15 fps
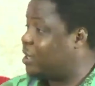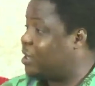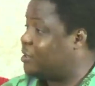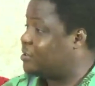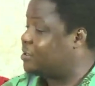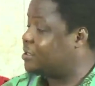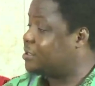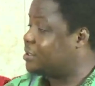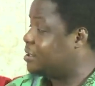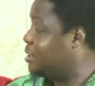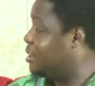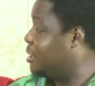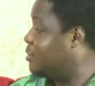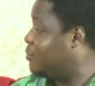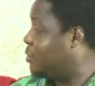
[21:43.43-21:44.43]
We know
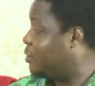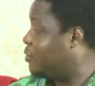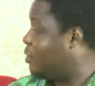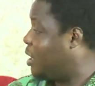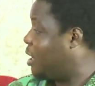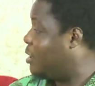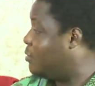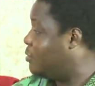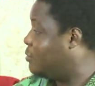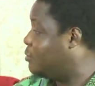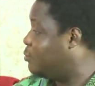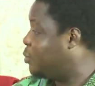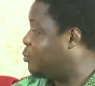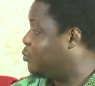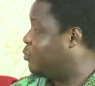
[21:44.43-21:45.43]
how people
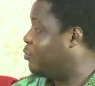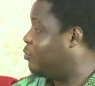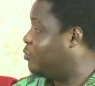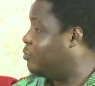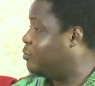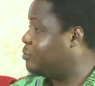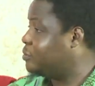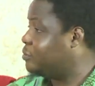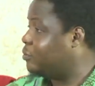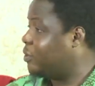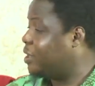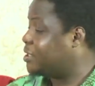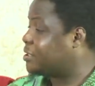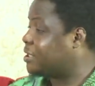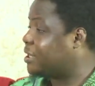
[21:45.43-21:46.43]
were
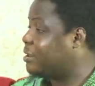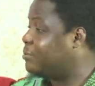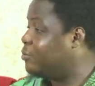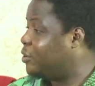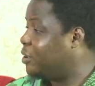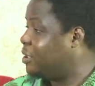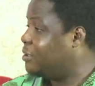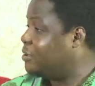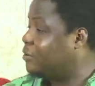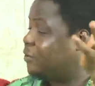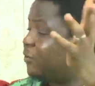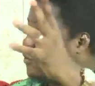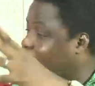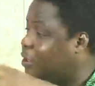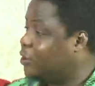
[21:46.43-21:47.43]
scrambling, falling over
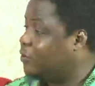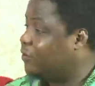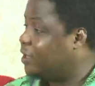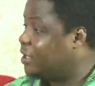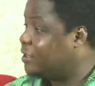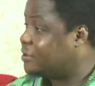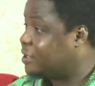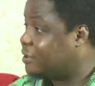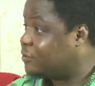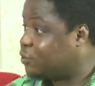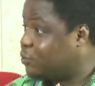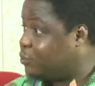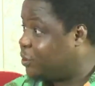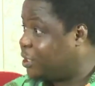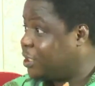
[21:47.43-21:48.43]
themselves to break into
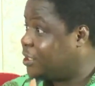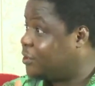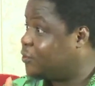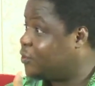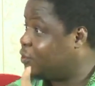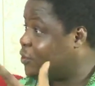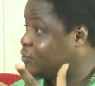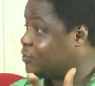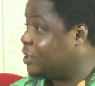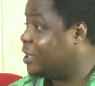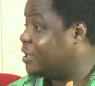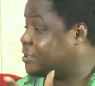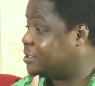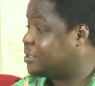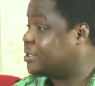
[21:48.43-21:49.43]
those warehouses to
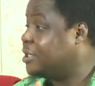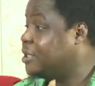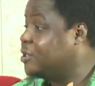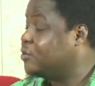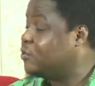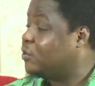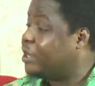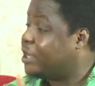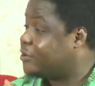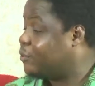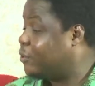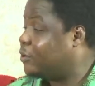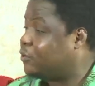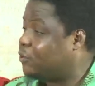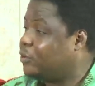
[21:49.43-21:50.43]
get what to eat.
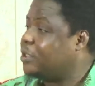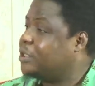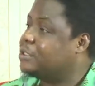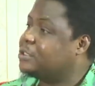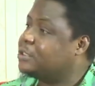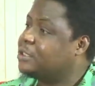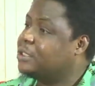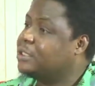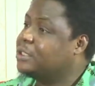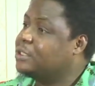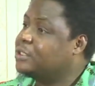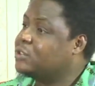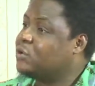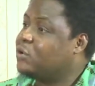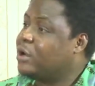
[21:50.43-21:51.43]
So
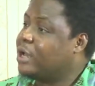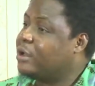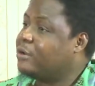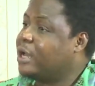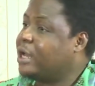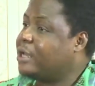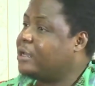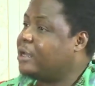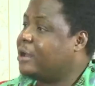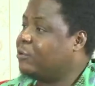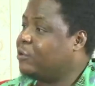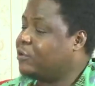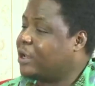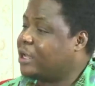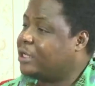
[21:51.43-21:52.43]
I want to agree with
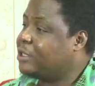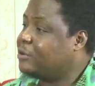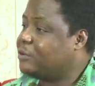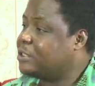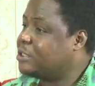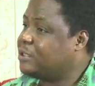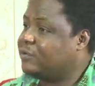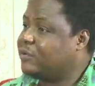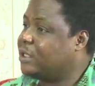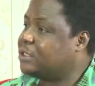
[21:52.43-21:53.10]
Chief that it's not,